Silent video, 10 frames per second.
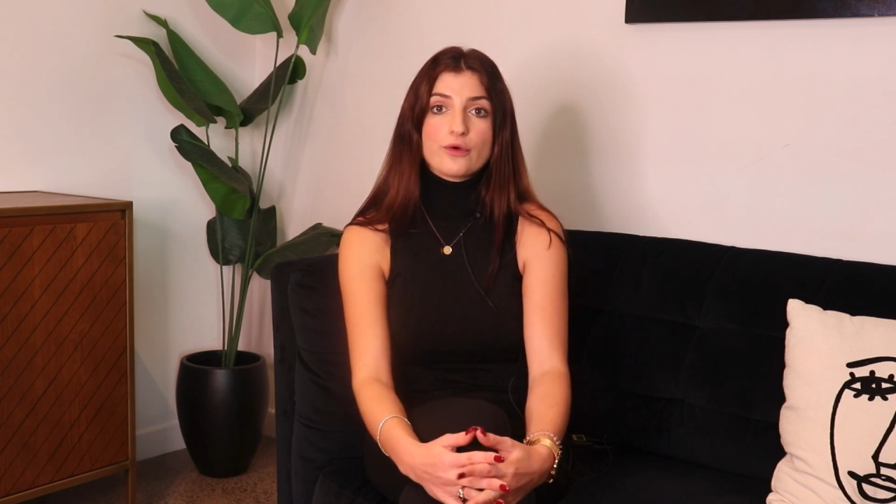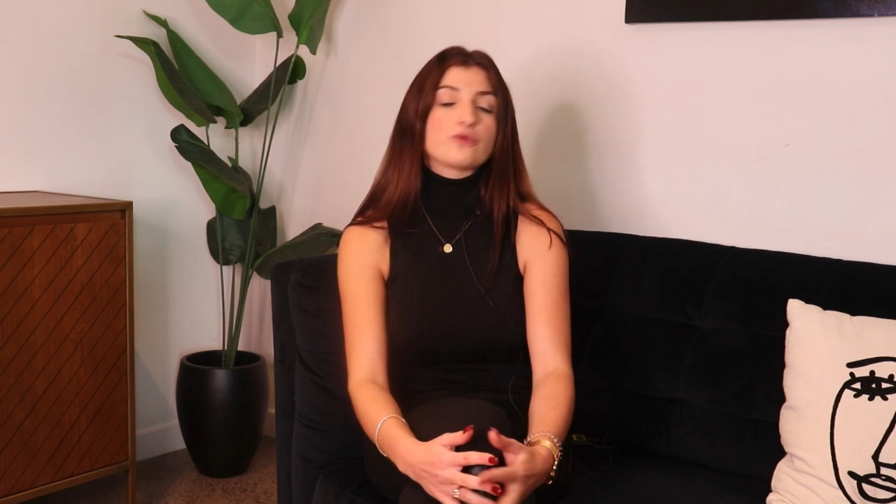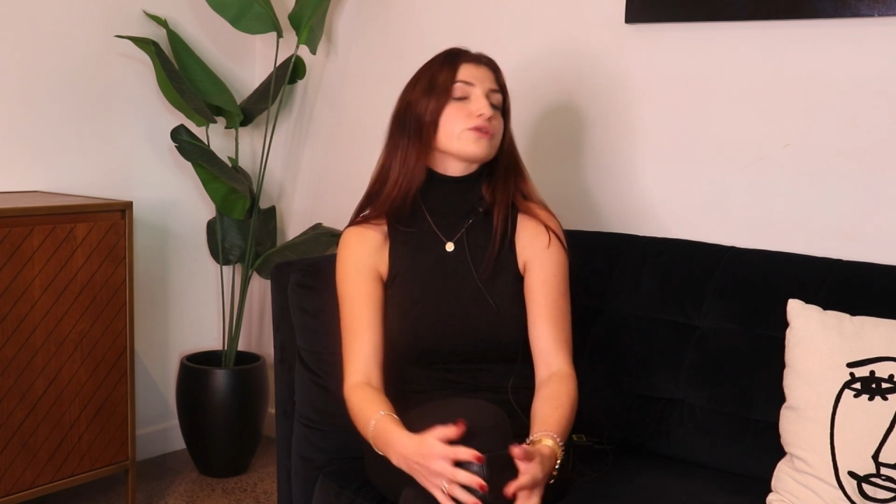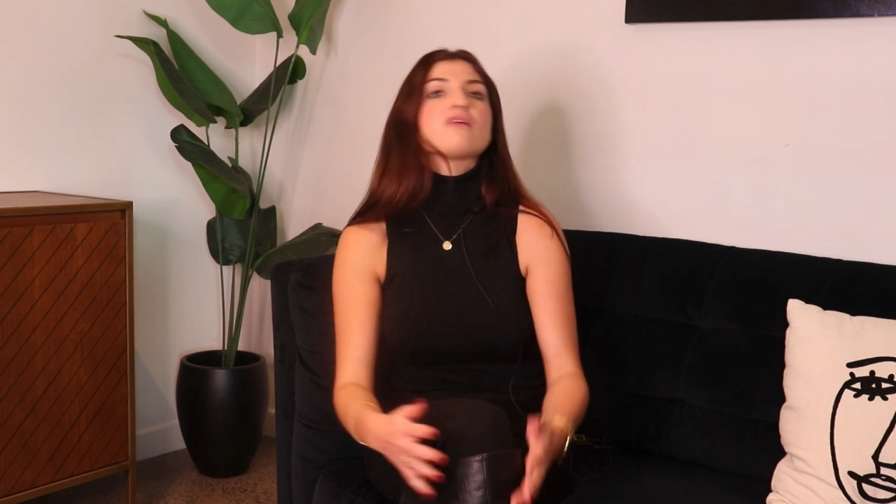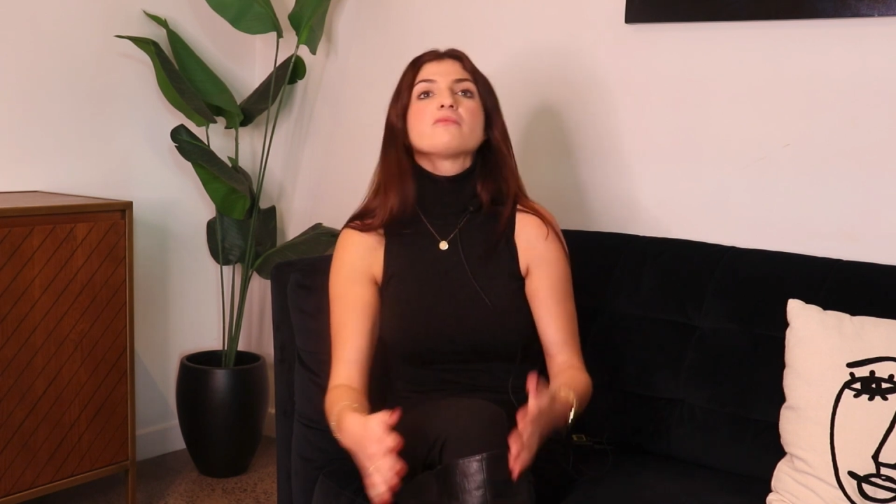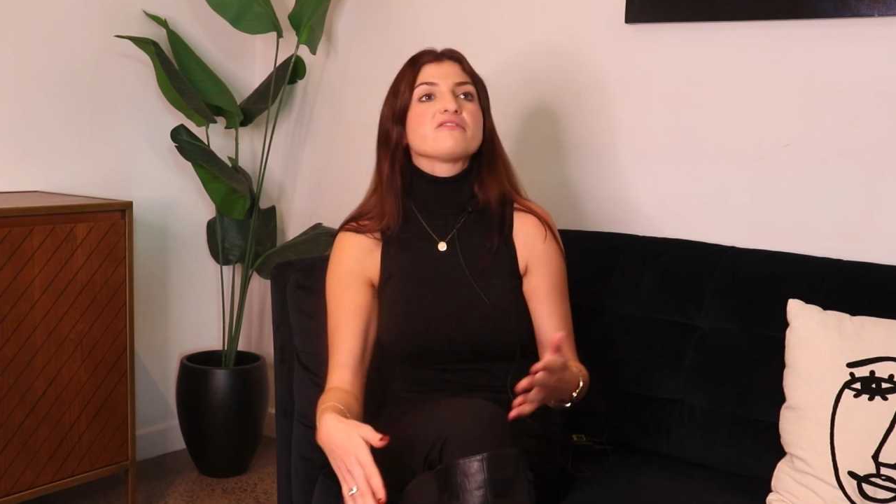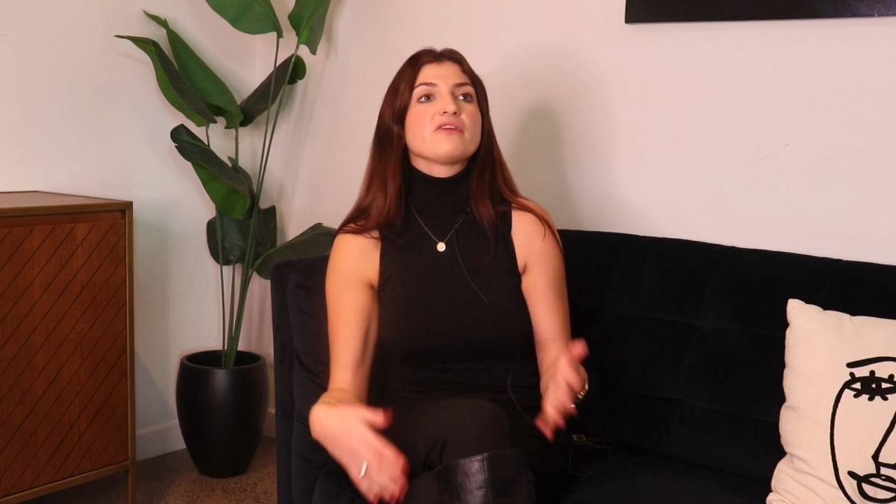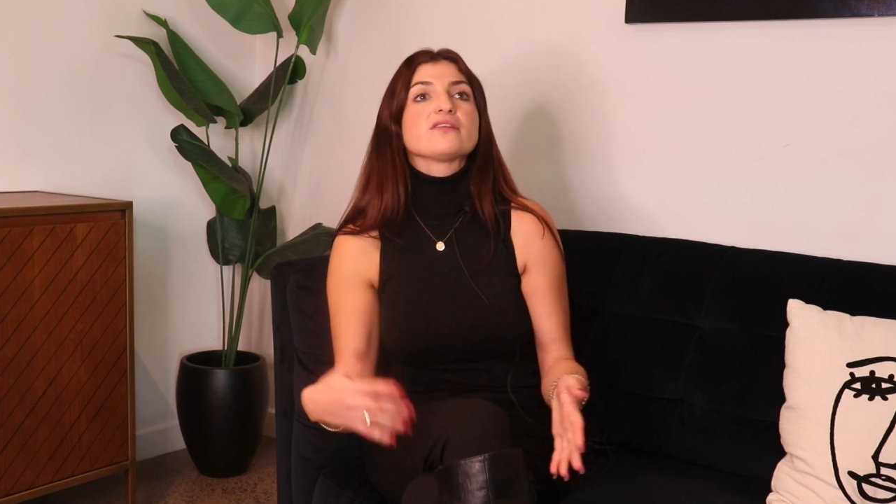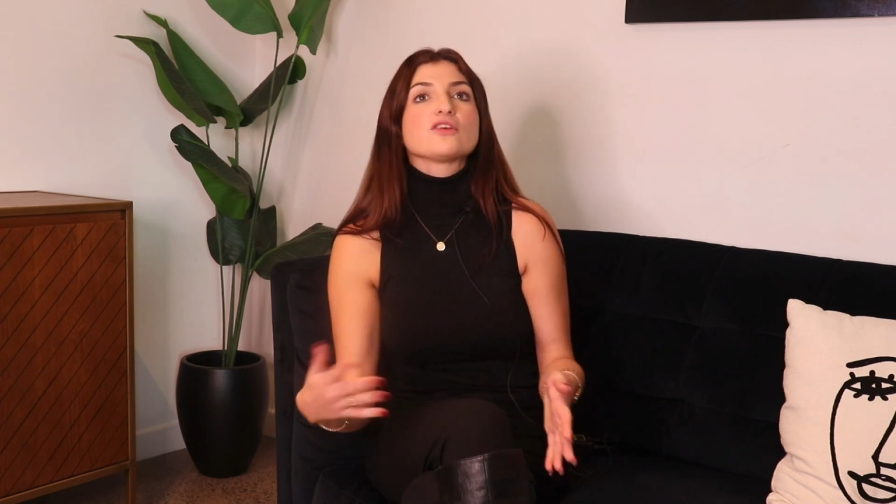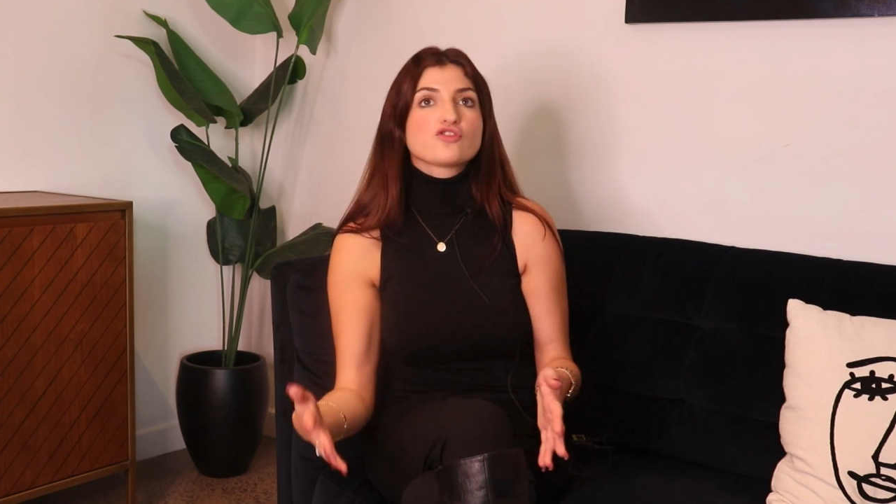those government
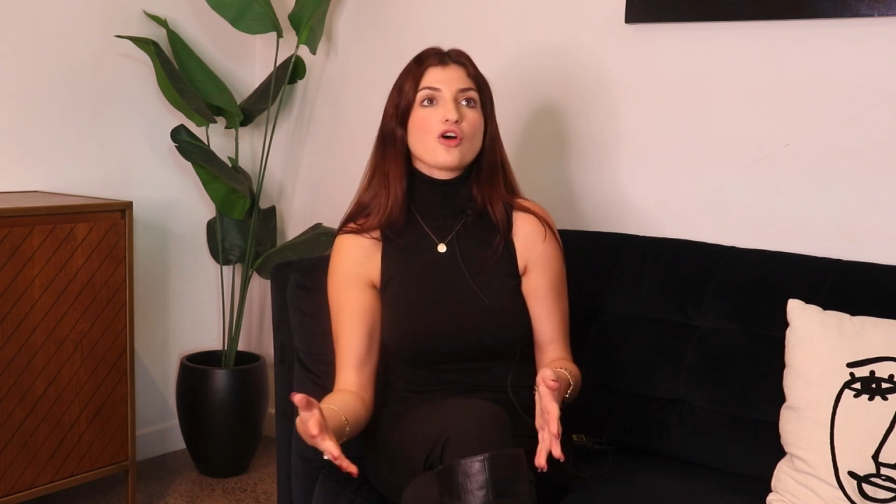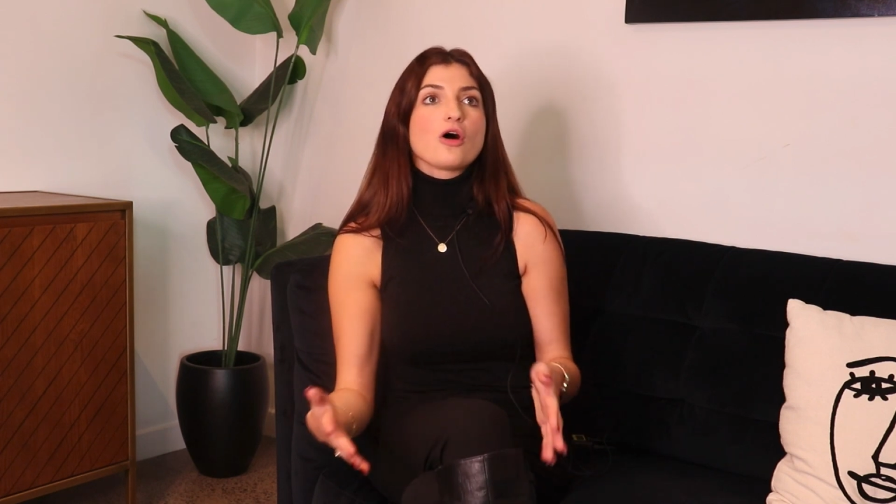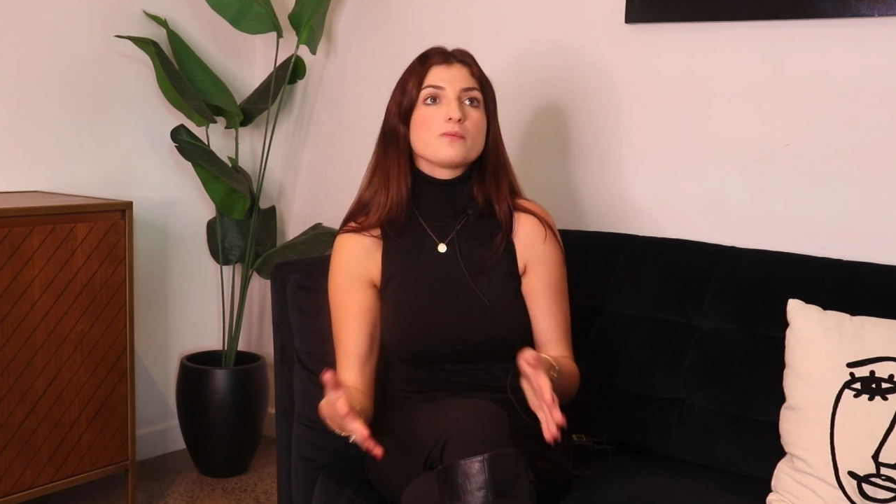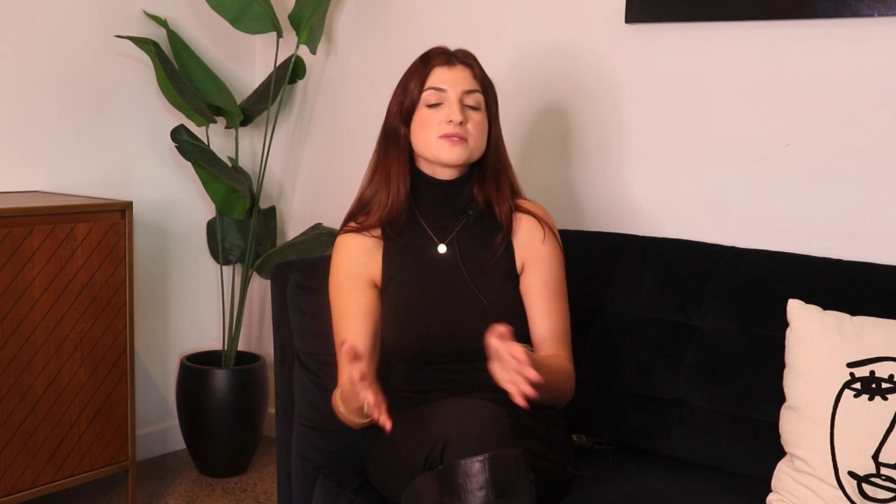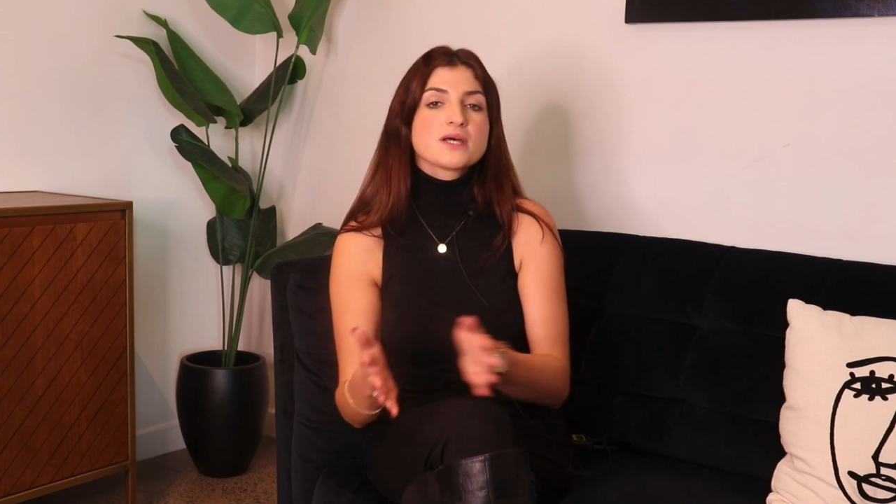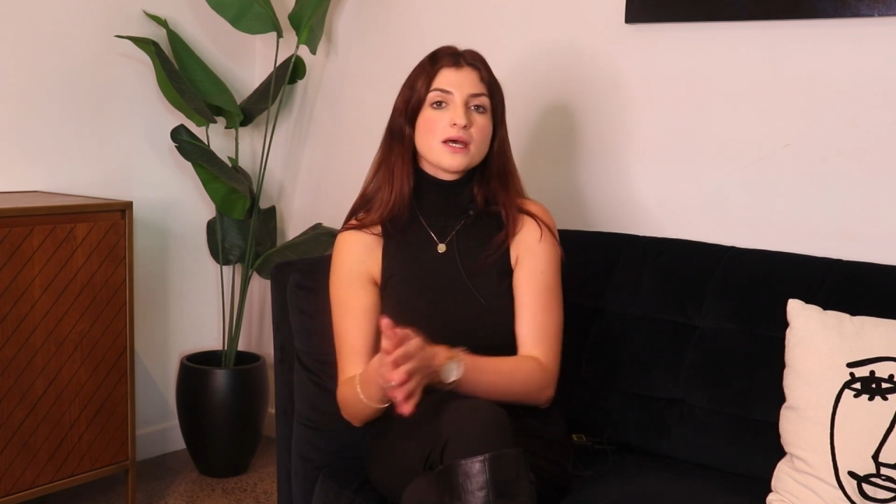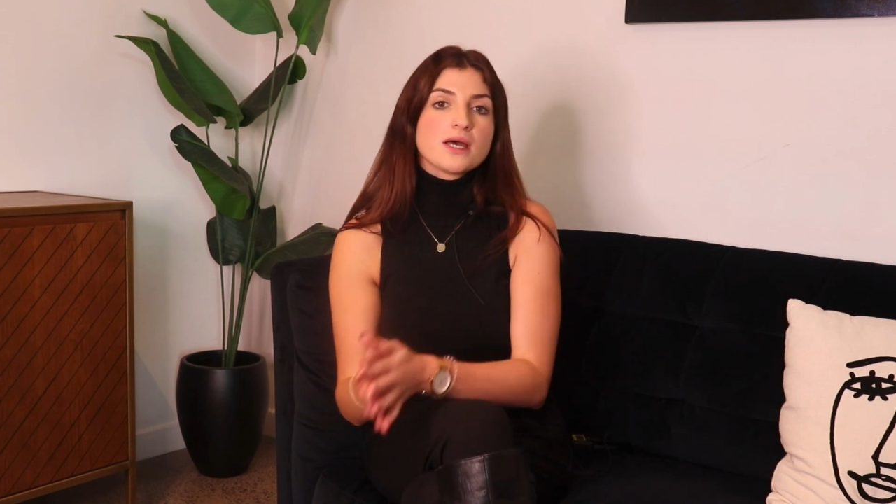funded jobs